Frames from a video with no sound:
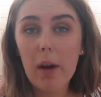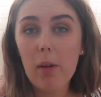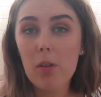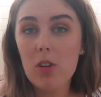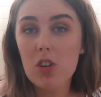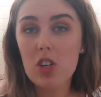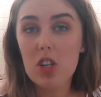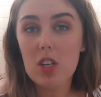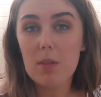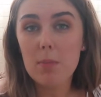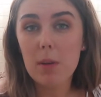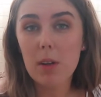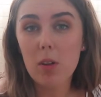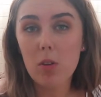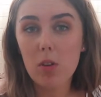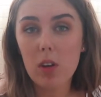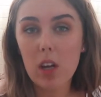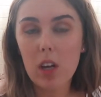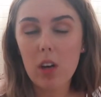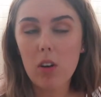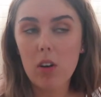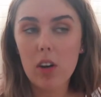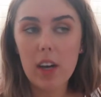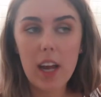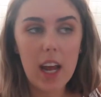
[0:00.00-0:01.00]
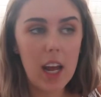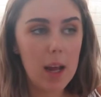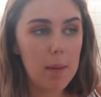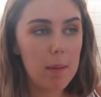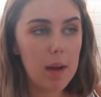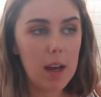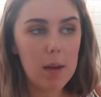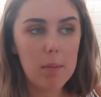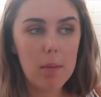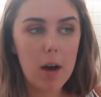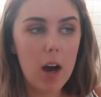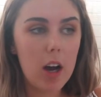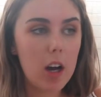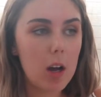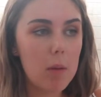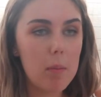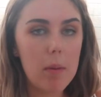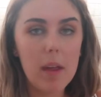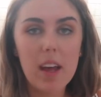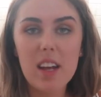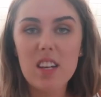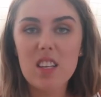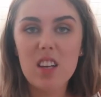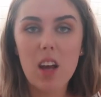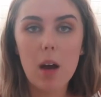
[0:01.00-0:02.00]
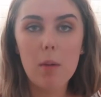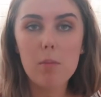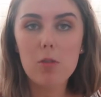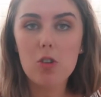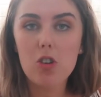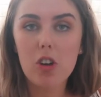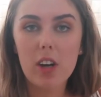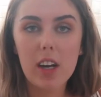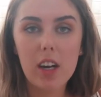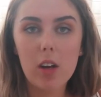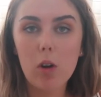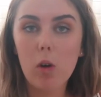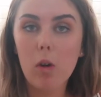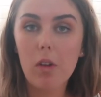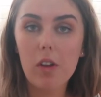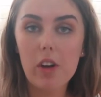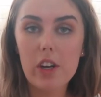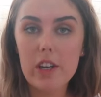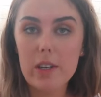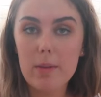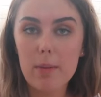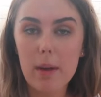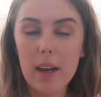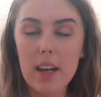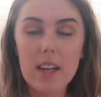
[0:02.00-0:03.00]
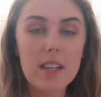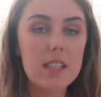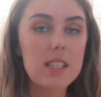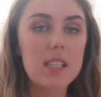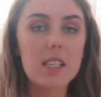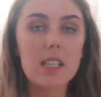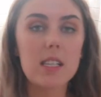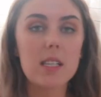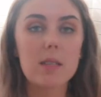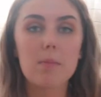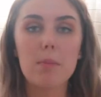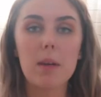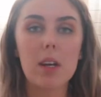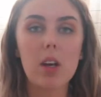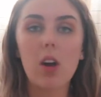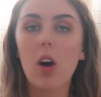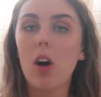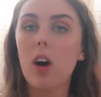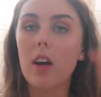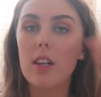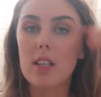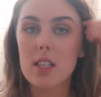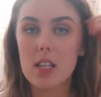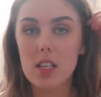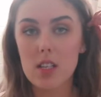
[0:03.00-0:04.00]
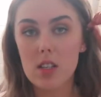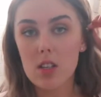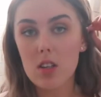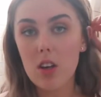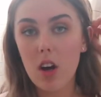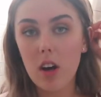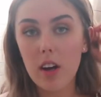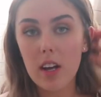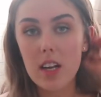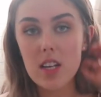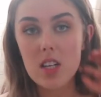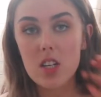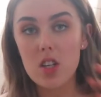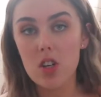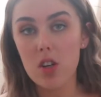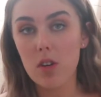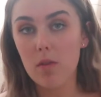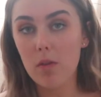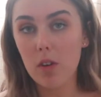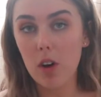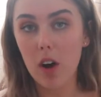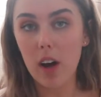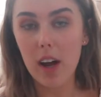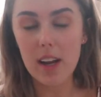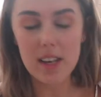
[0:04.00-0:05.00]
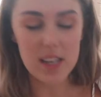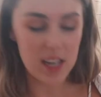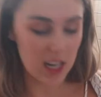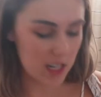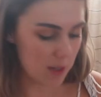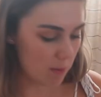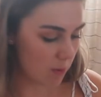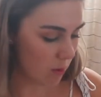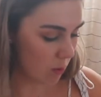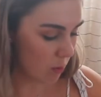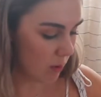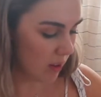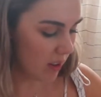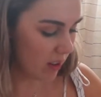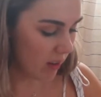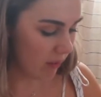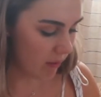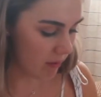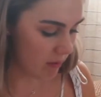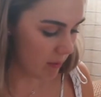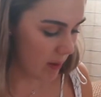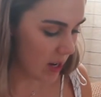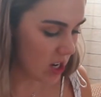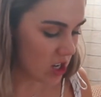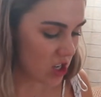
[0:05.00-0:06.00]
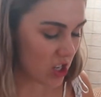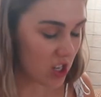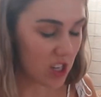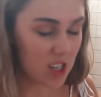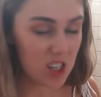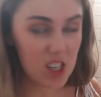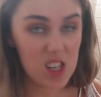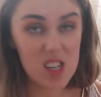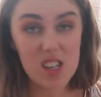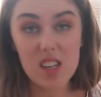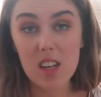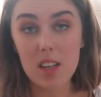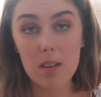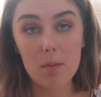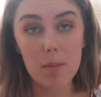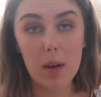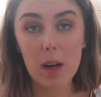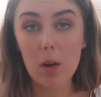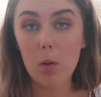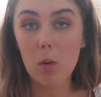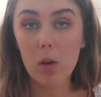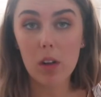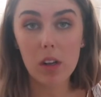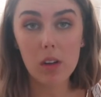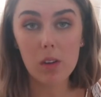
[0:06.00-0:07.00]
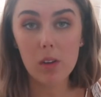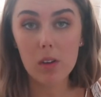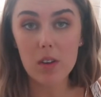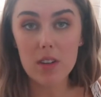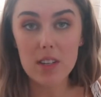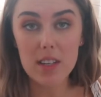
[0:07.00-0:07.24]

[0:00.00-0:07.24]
would just be looking on eBay, Marketplace, Gumtree, all those places, because as long as you've got a textbook with the information in it, doesn't matter what it looks